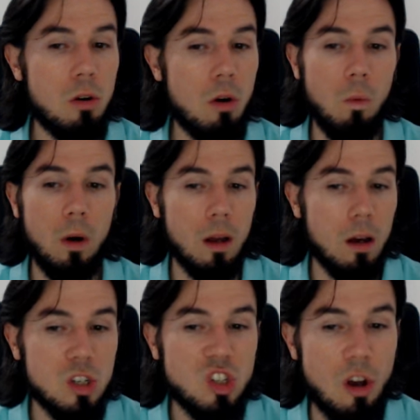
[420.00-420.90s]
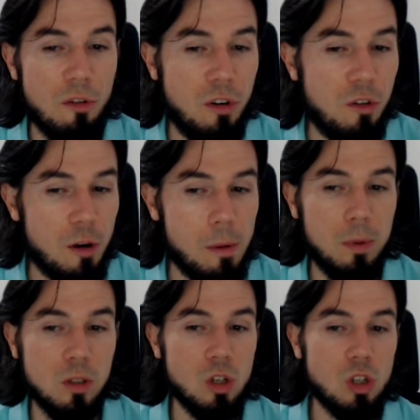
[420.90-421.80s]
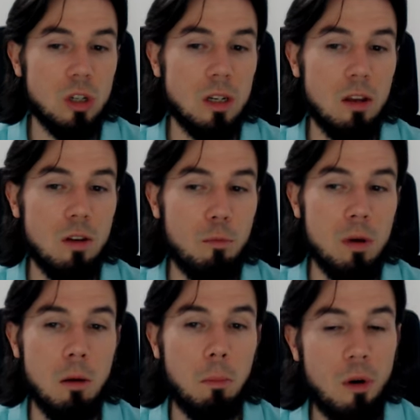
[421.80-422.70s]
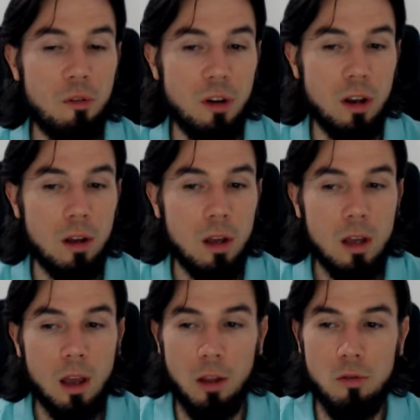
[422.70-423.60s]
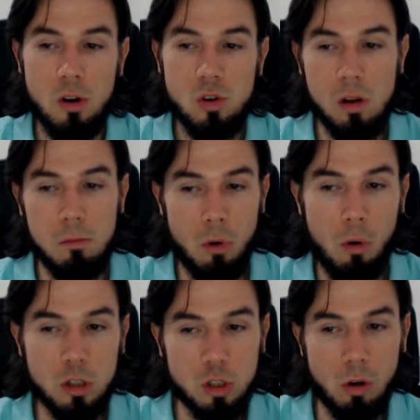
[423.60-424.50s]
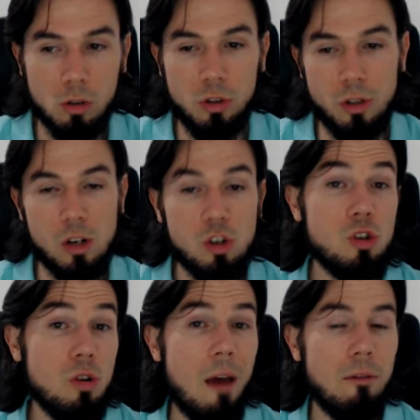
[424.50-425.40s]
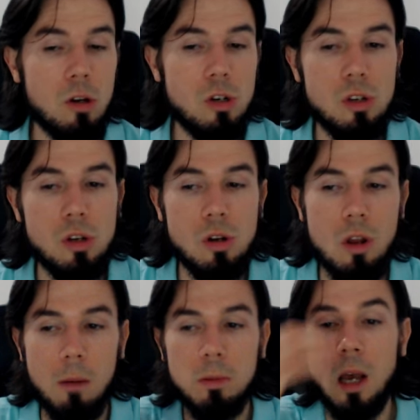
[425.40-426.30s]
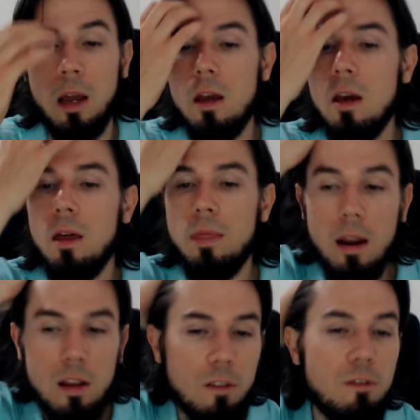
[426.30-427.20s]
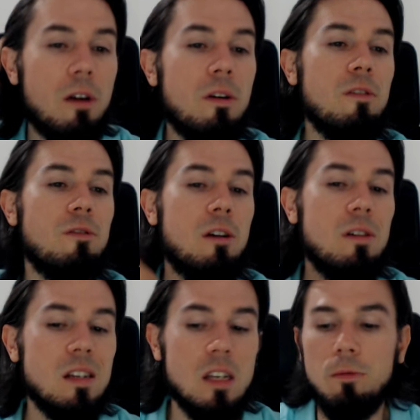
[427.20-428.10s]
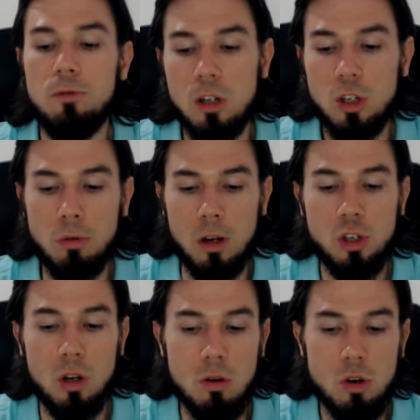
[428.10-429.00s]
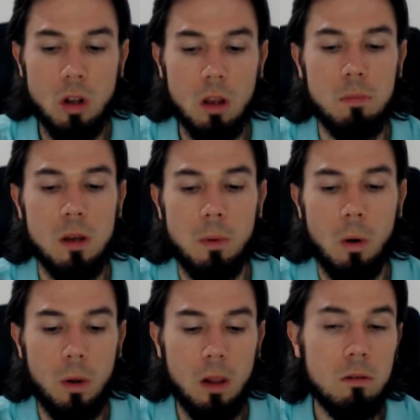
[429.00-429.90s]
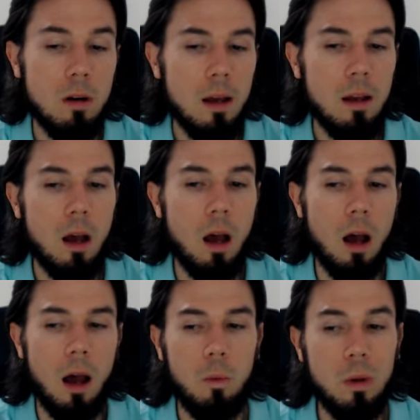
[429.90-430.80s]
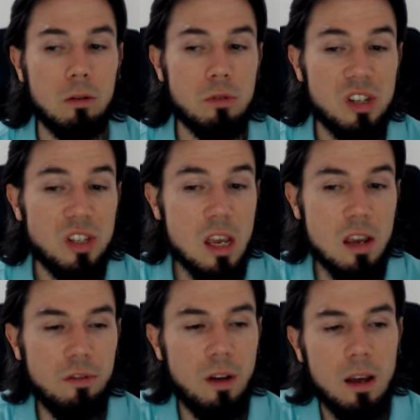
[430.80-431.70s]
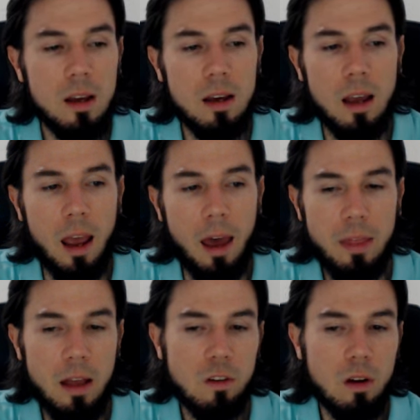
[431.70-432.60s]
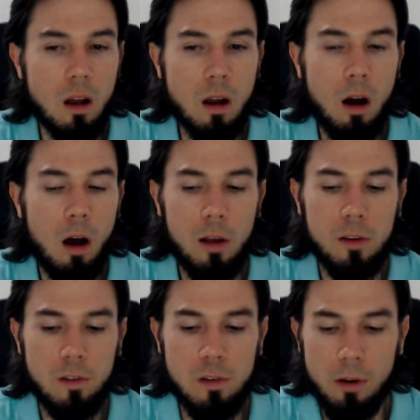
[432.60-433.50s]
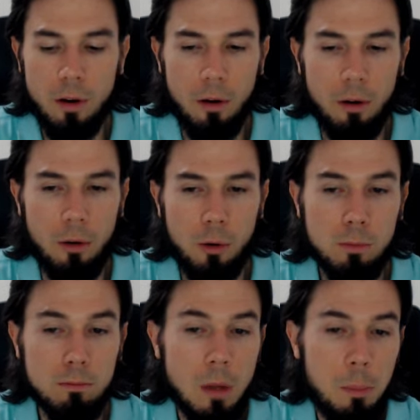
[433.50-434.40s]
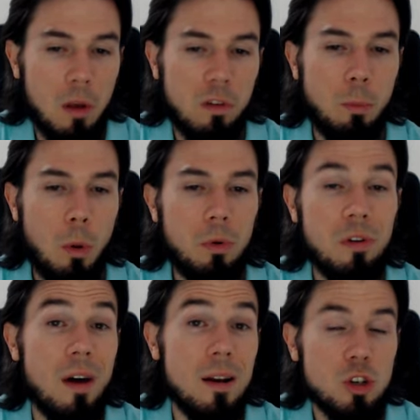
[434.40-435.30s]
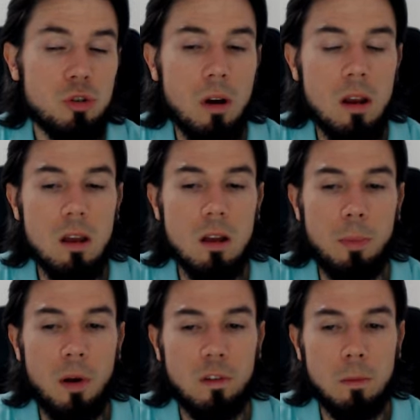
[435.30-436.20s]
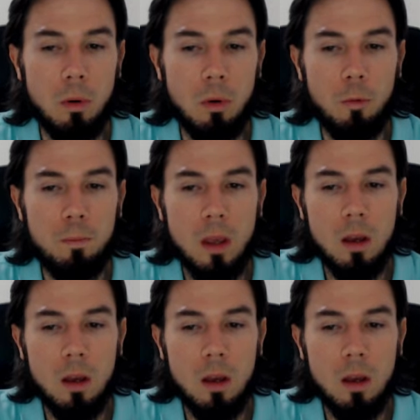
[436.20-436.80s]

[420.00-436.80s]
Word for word: You don't want to suffer from a position that you've been in profit and you actually broke a structure that should have continued to the upside. That is a very, very deep frustration usually people will uh, will receive and that's going to cause you know a possible revenge trading a possible